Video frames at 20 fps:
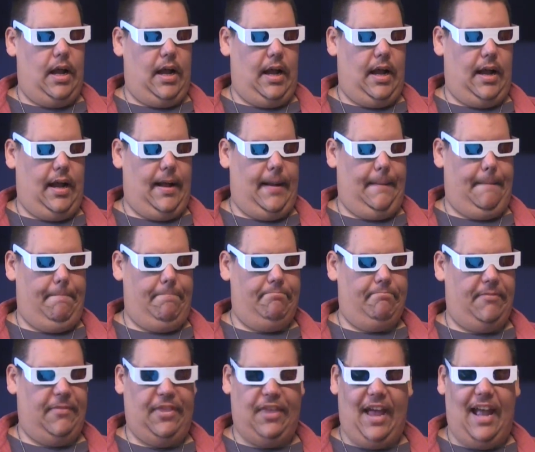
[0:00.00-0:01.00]

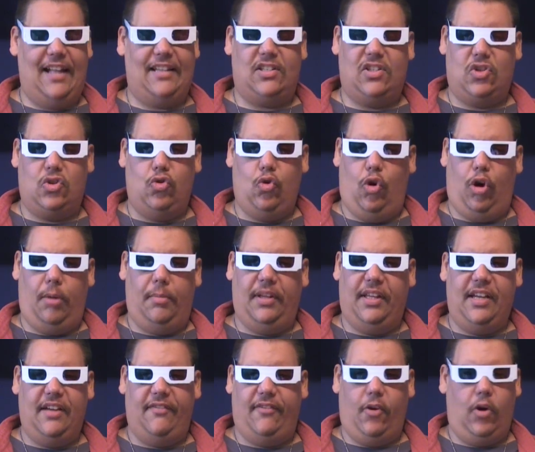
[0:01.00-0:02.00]
That's
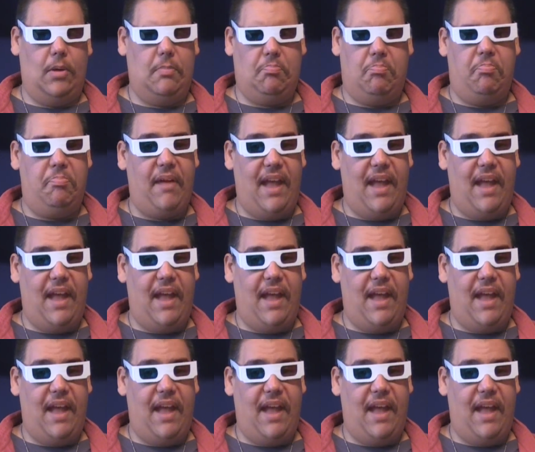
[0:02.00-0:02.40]
normally a very